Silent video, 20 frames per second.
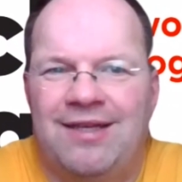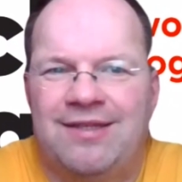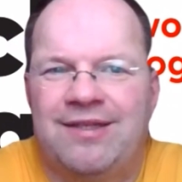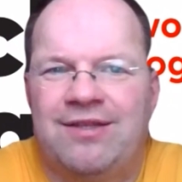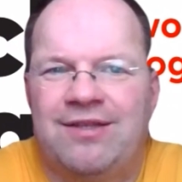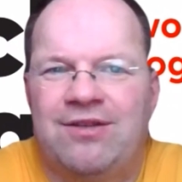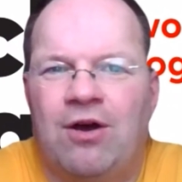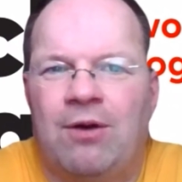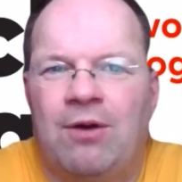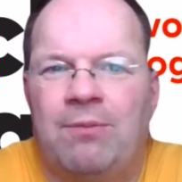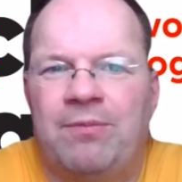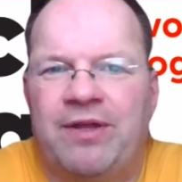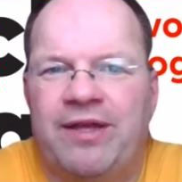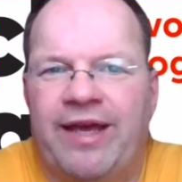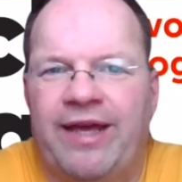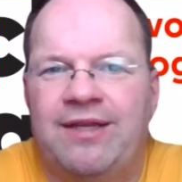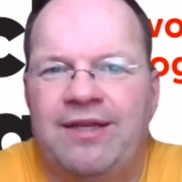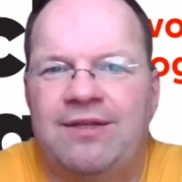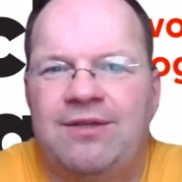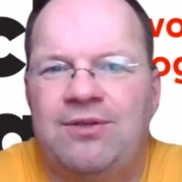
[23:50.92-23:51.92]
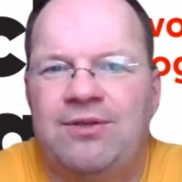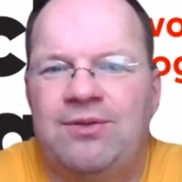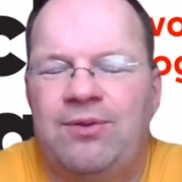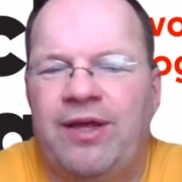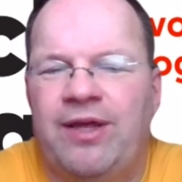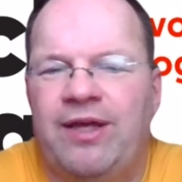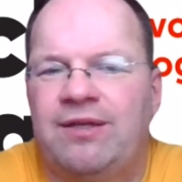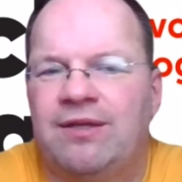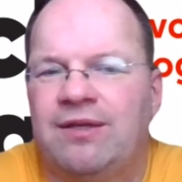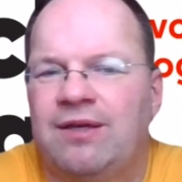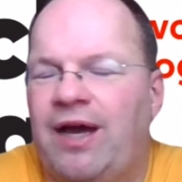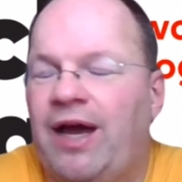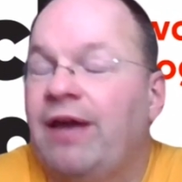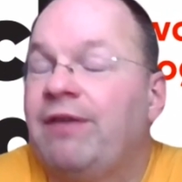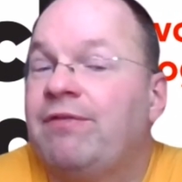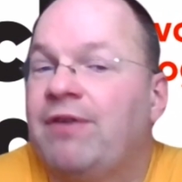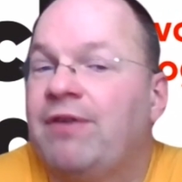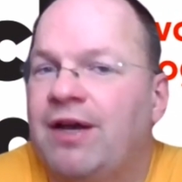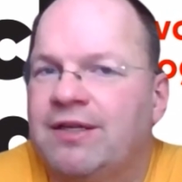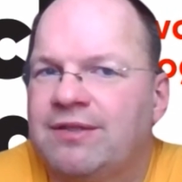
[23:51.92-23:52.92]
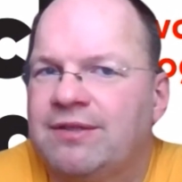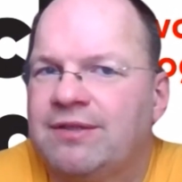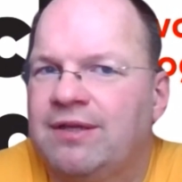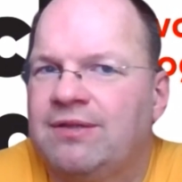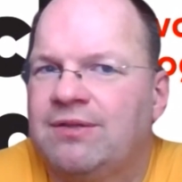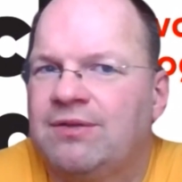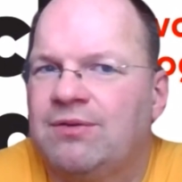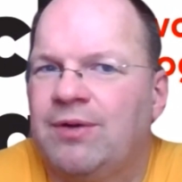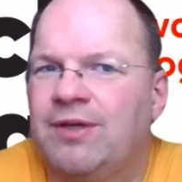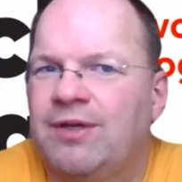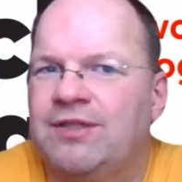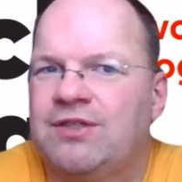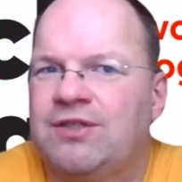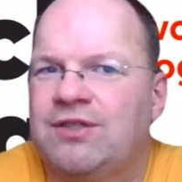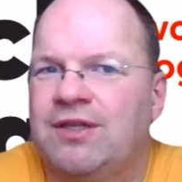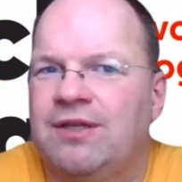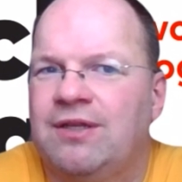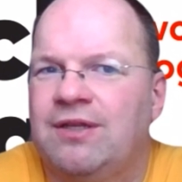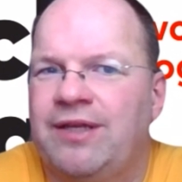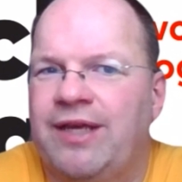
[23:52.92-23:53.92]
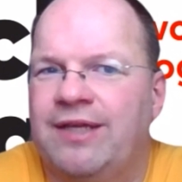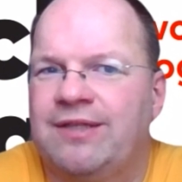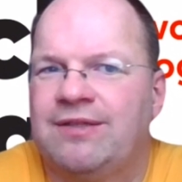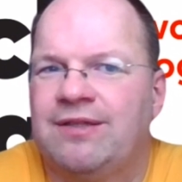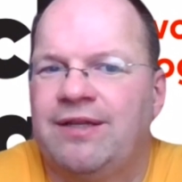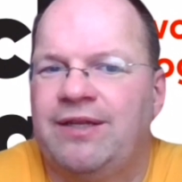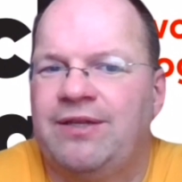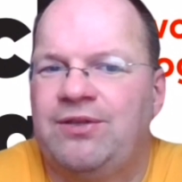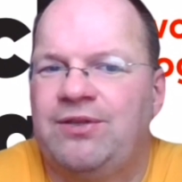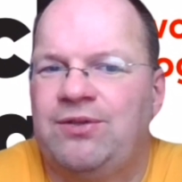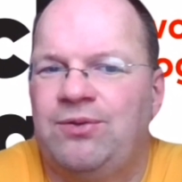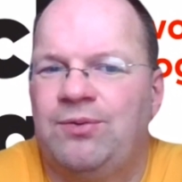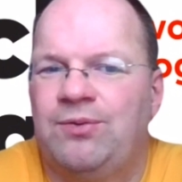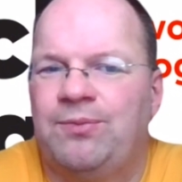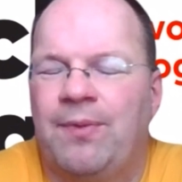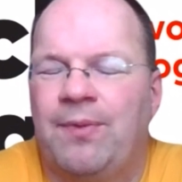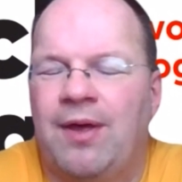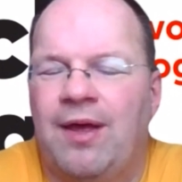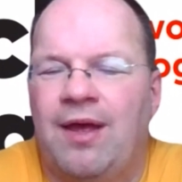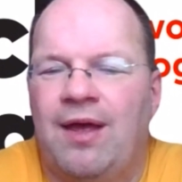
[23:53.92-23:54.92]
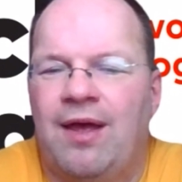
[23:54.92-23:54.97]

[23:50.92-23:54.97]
Is it complicated to do that? I've asked that question yesterday too.